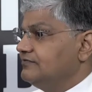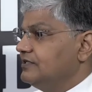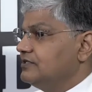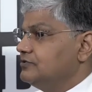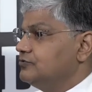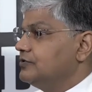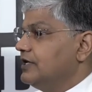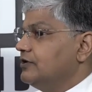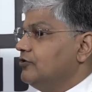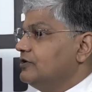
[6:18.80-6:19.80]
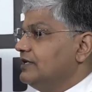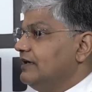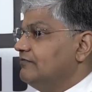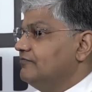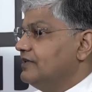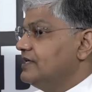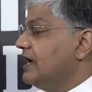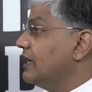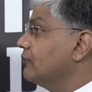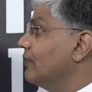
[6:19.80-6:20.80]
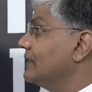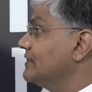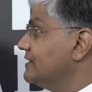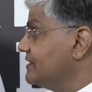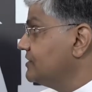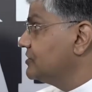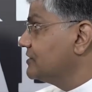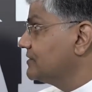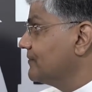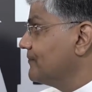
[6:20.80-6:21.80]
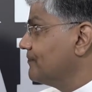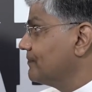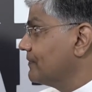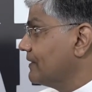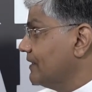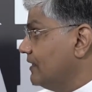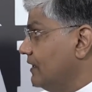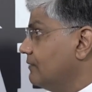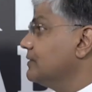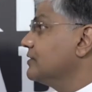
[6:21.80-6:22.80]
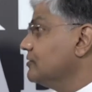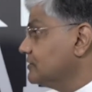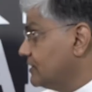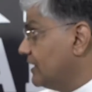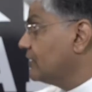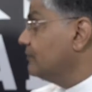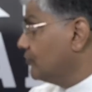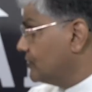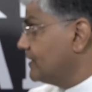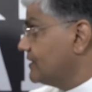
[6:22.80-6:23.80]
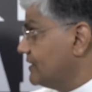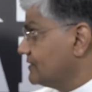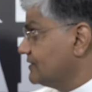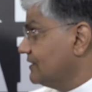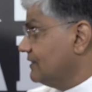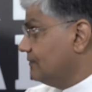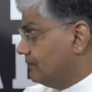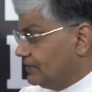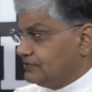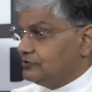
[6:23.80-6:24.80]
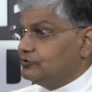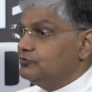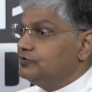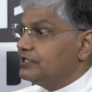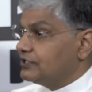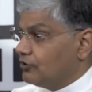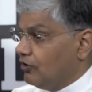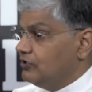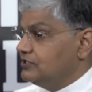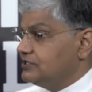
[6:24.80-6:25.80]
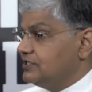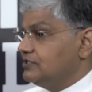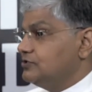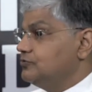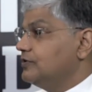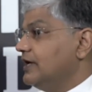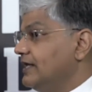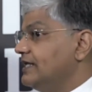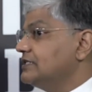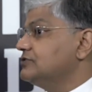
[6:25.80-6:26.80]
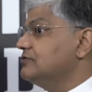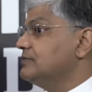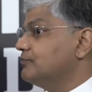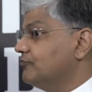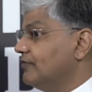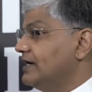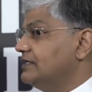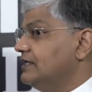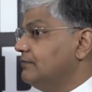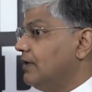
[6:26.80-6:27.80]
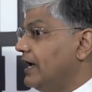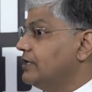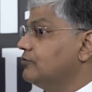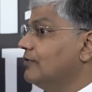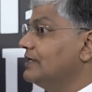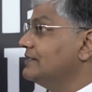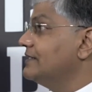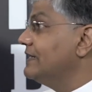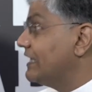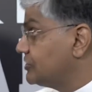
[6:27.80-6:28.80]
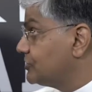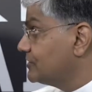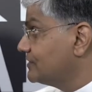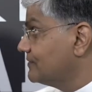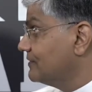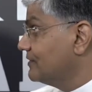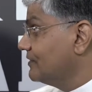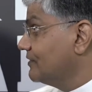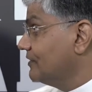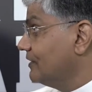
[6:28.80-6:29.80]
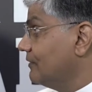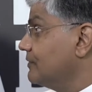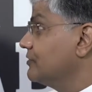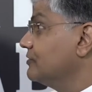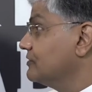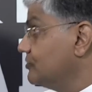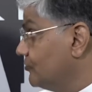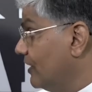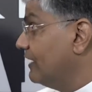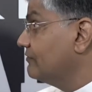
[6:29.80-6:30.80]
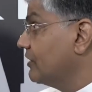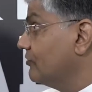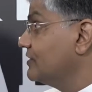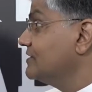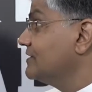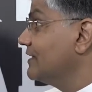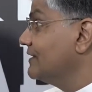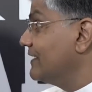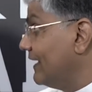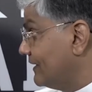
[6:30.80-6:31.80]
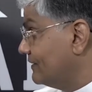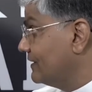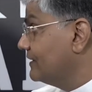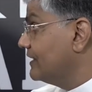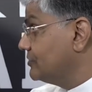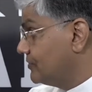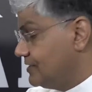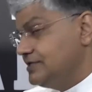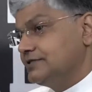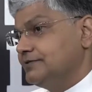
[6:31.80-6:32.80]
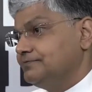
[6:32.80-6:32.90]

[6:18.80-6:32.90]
where you cannot have very high quality teachers because they are remote areas. But through technology, you can actually provide them high quality lectures because you have now digital tech in education.